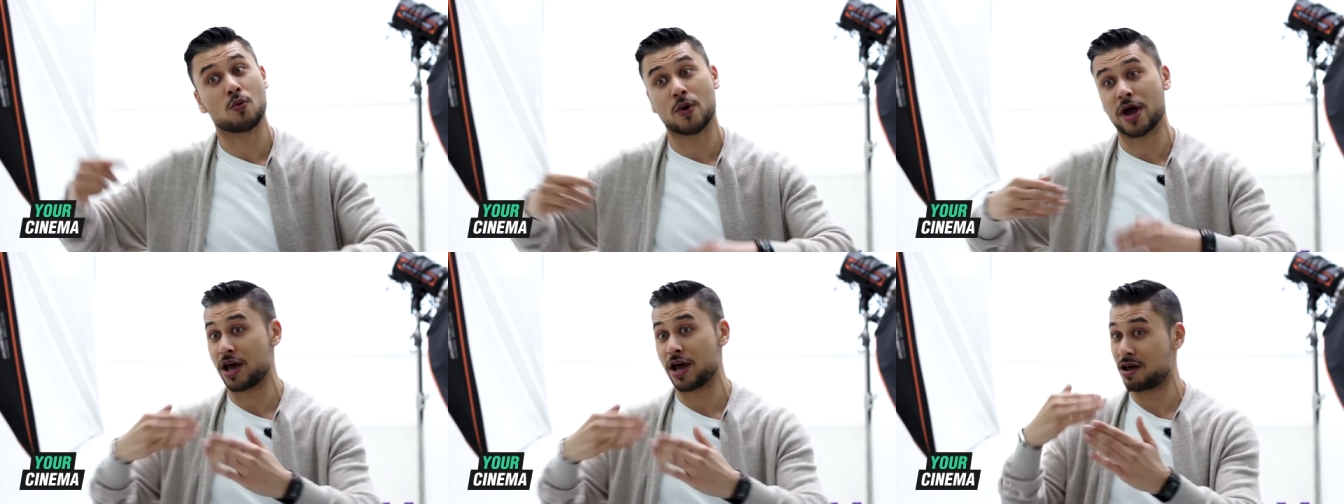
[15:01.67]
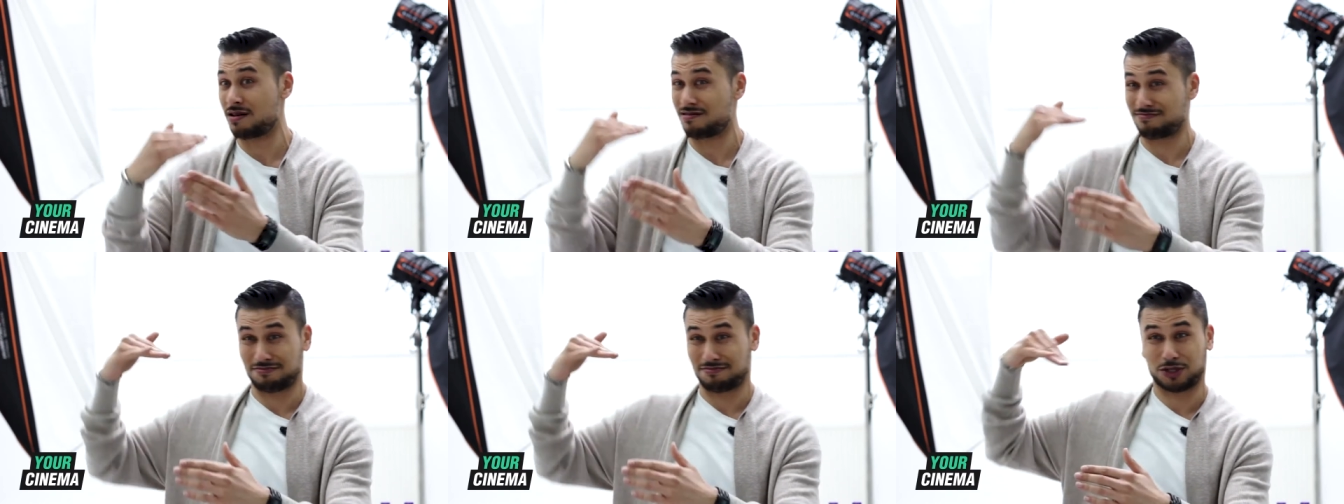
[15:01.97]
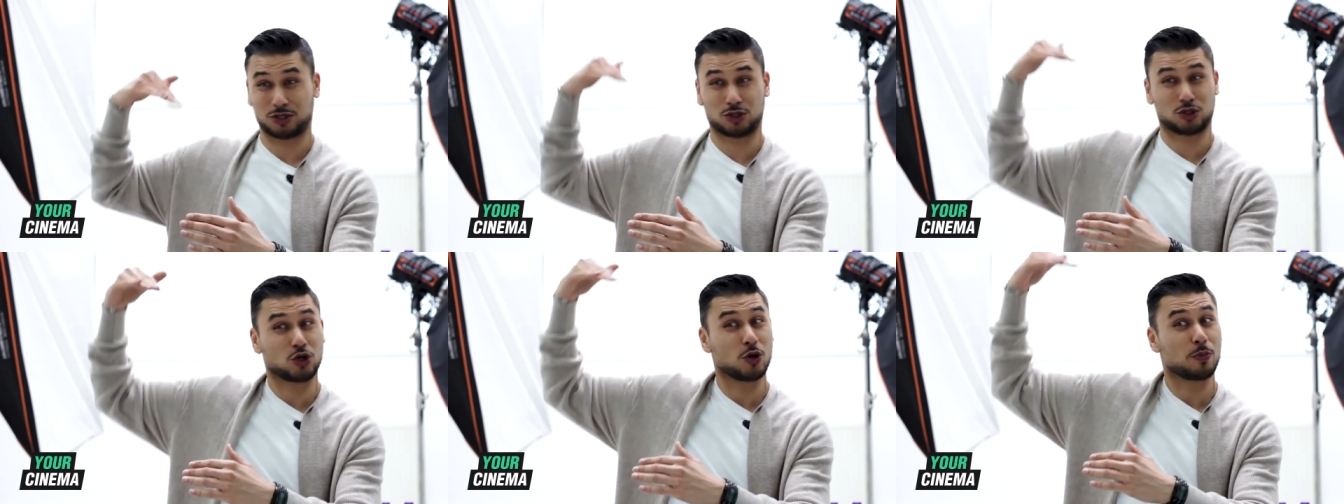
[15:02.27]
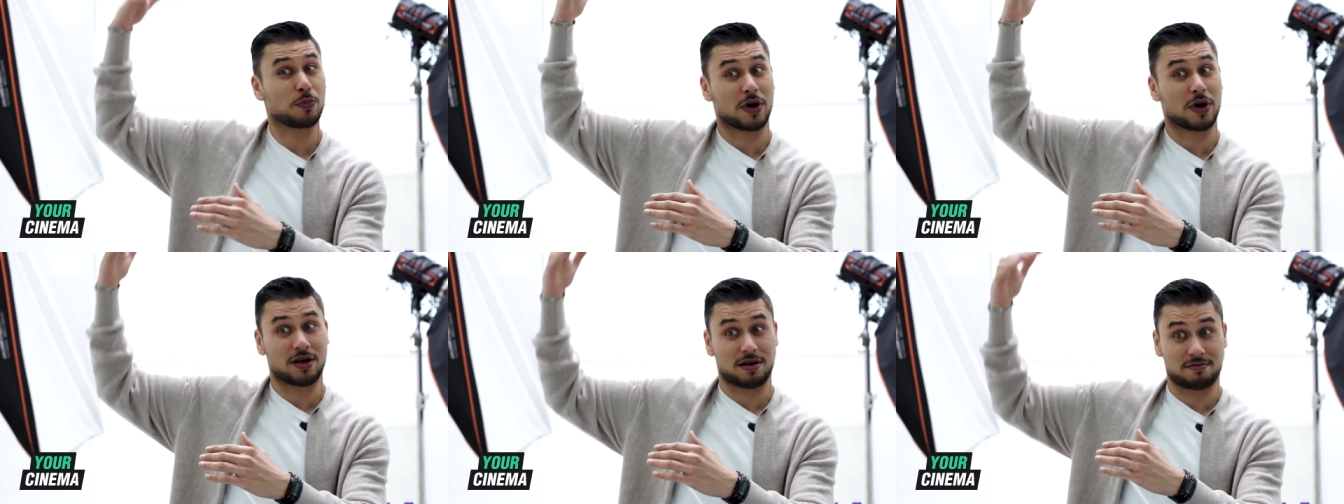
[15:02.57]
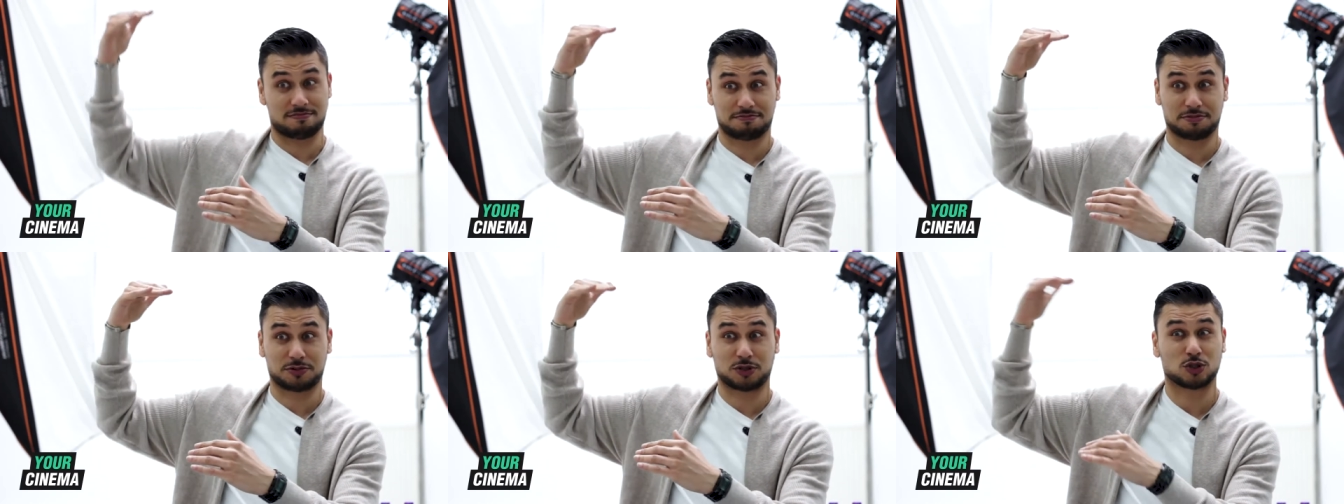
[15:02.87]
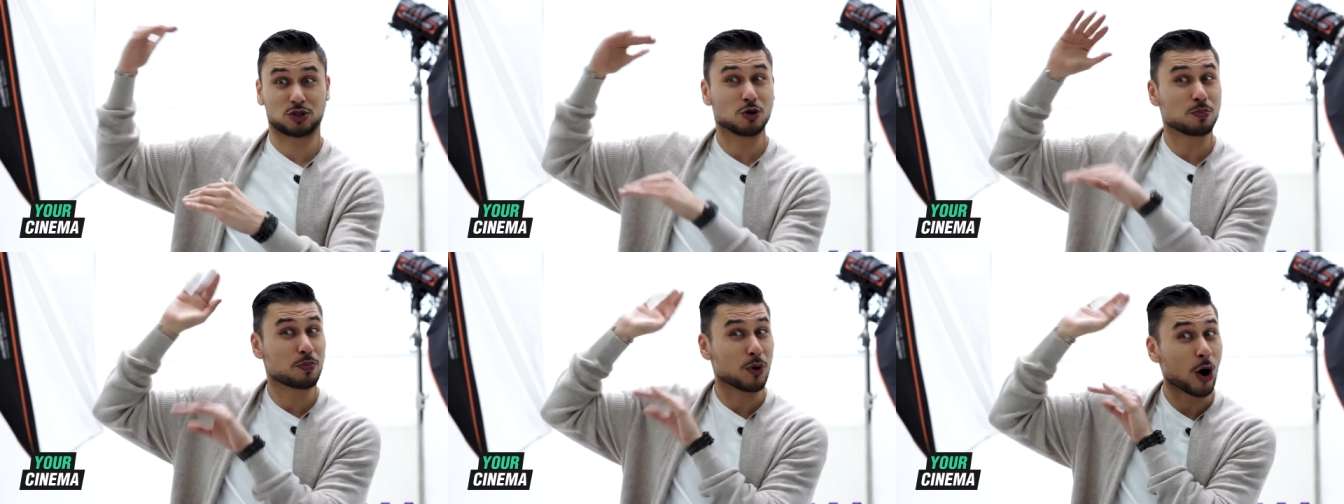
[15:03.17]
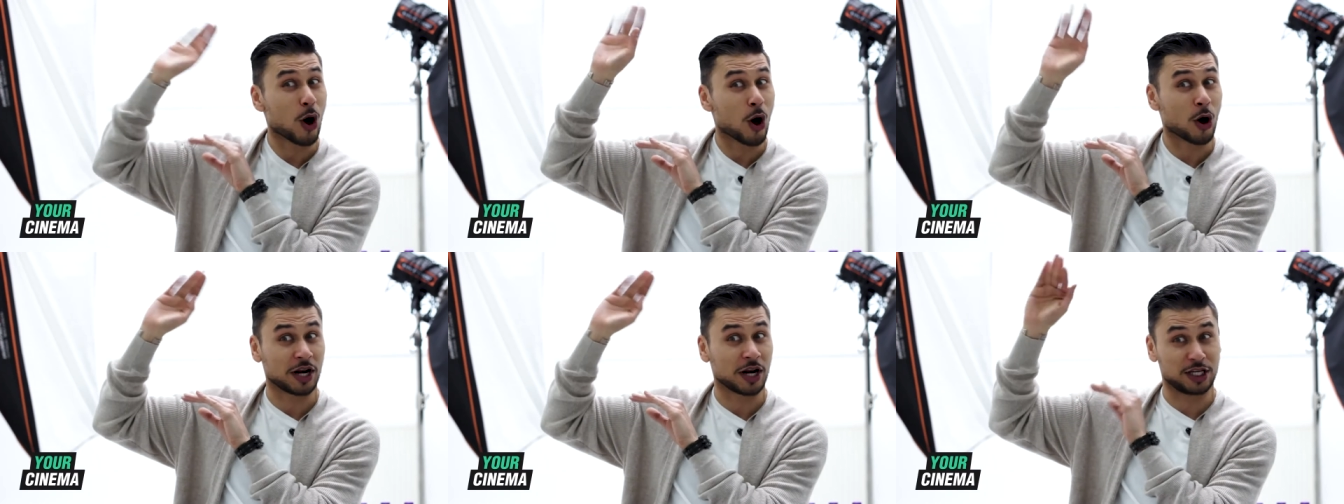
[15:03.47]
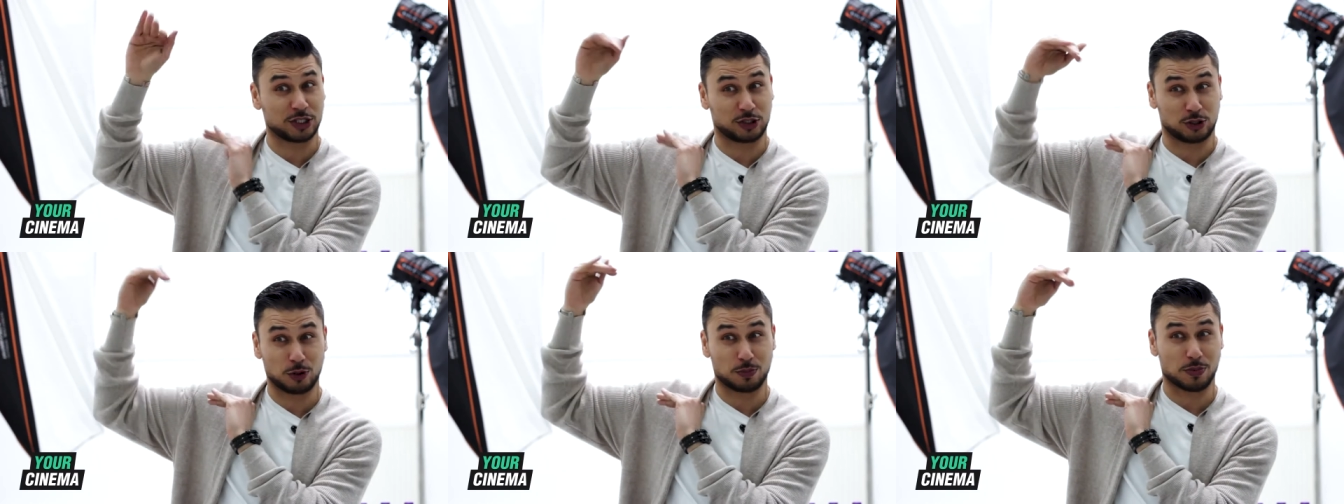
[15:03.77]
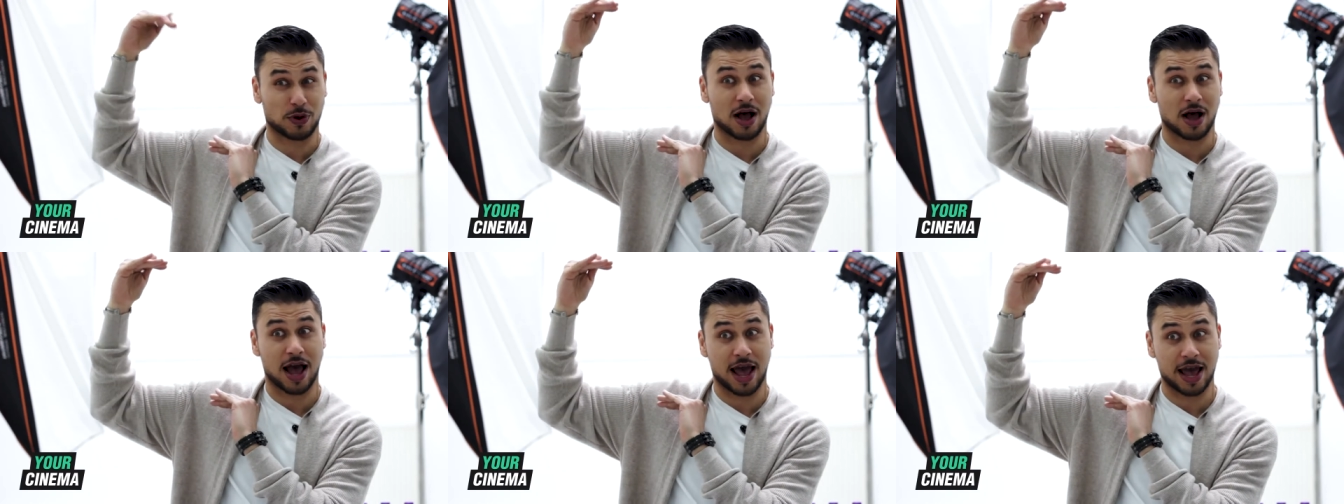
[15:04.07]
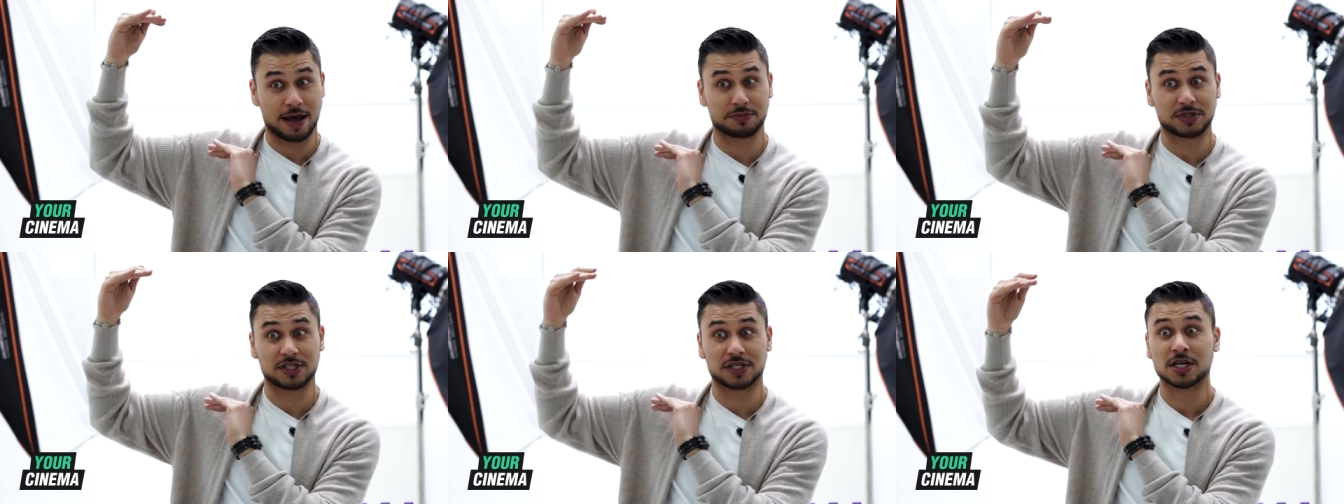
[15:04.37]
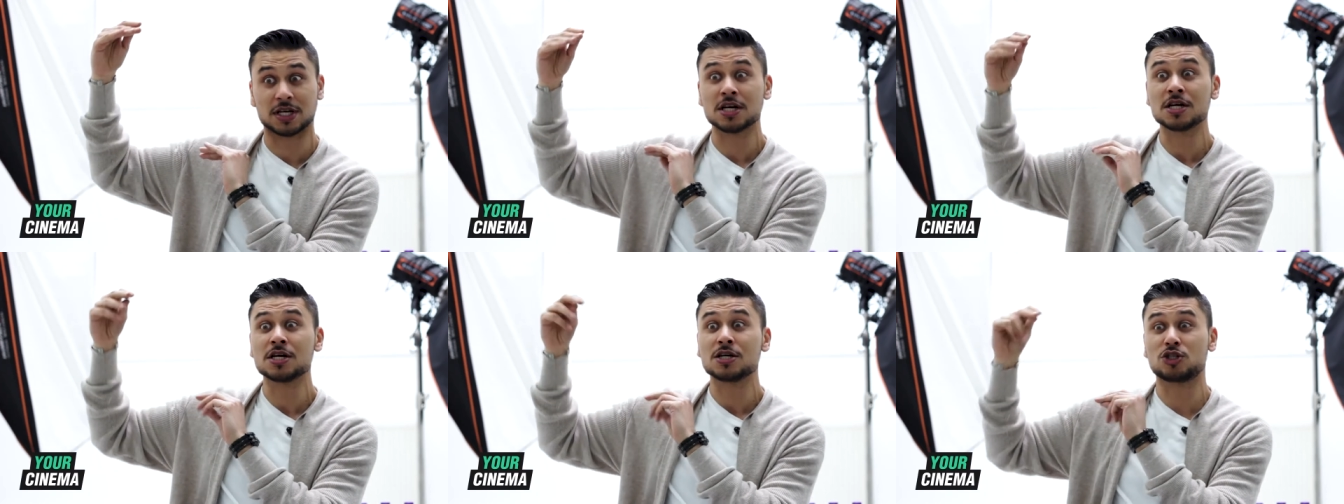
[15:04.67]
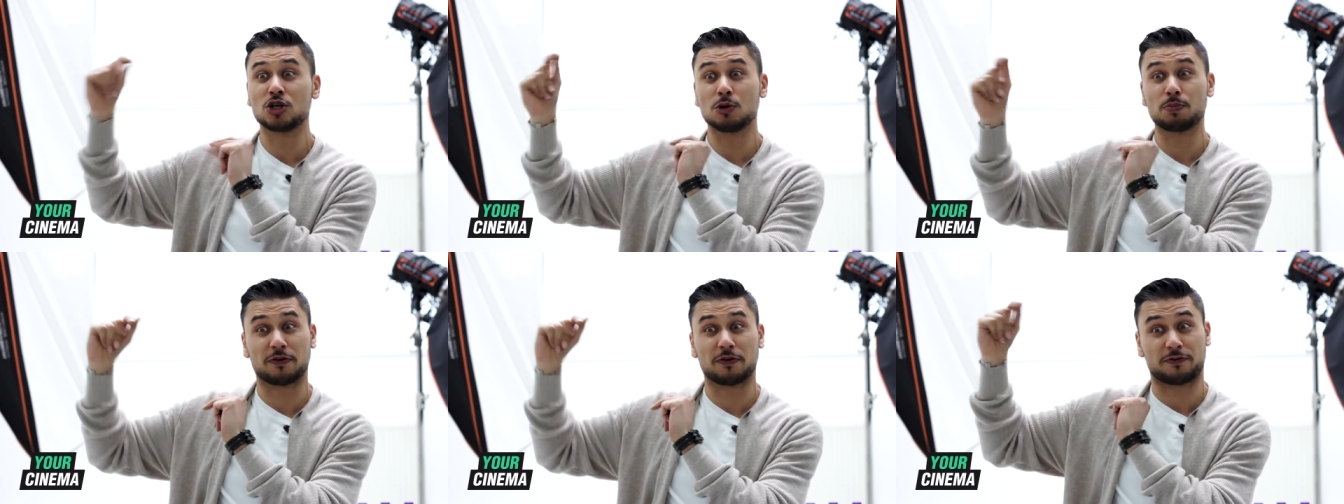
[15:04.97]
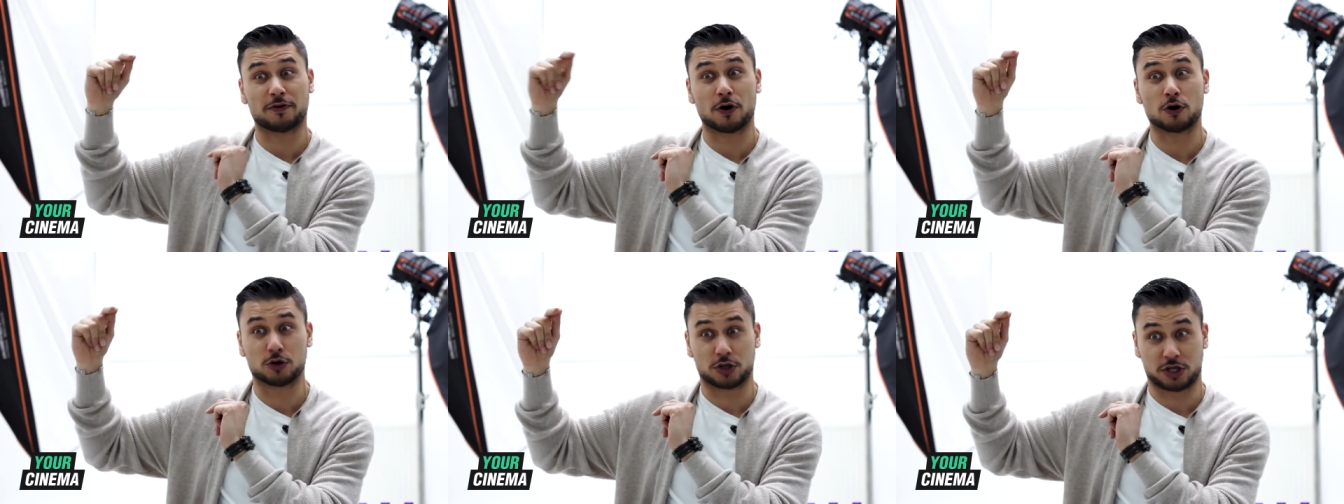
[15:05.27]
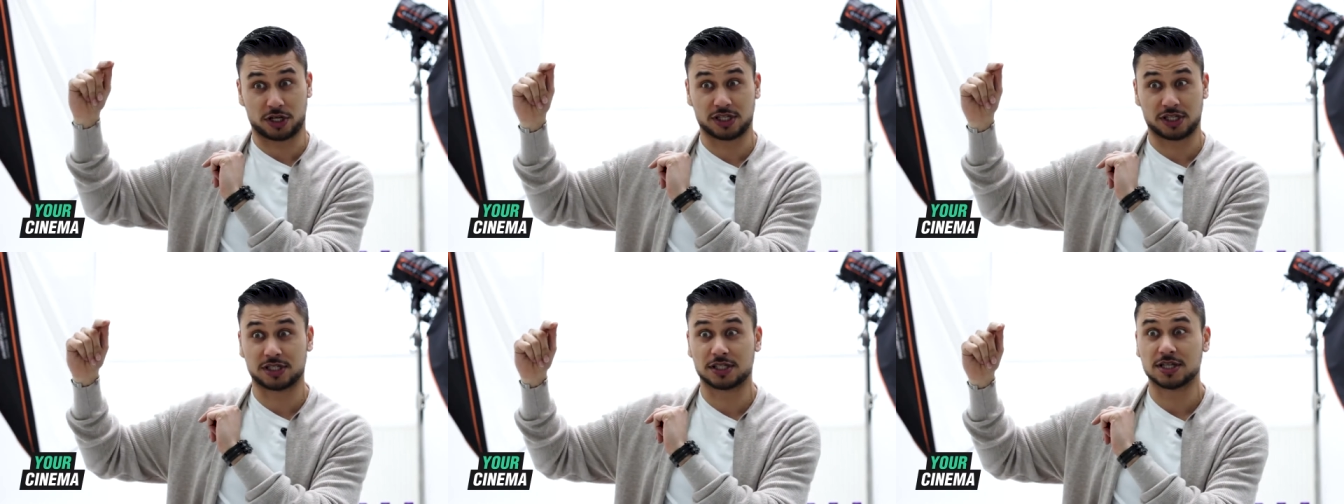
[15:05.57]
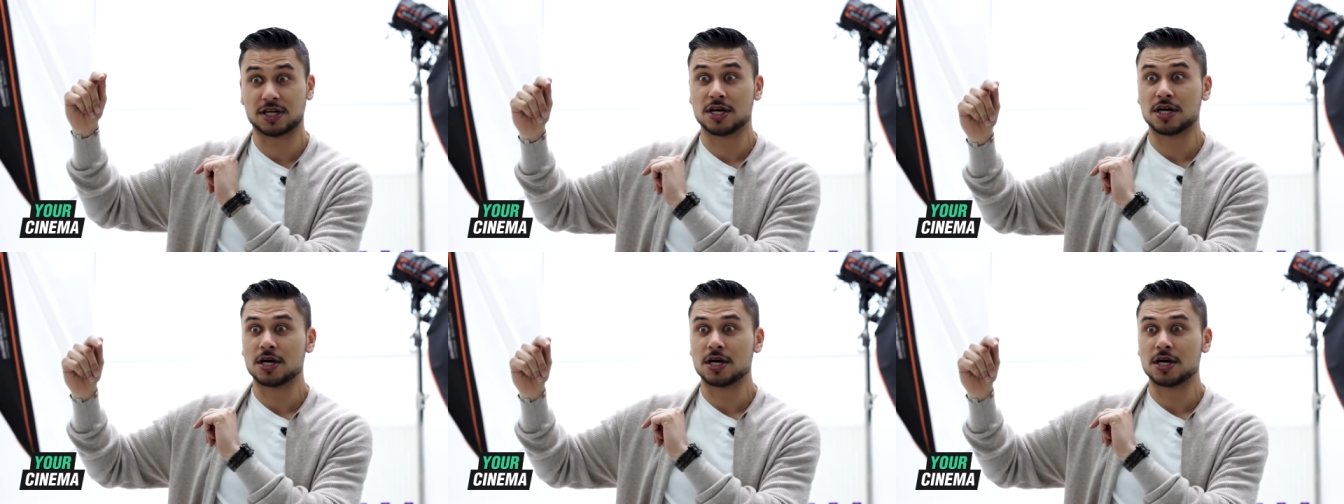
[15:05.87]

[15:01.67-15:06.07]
we're super, super on it, super hyped, super focused,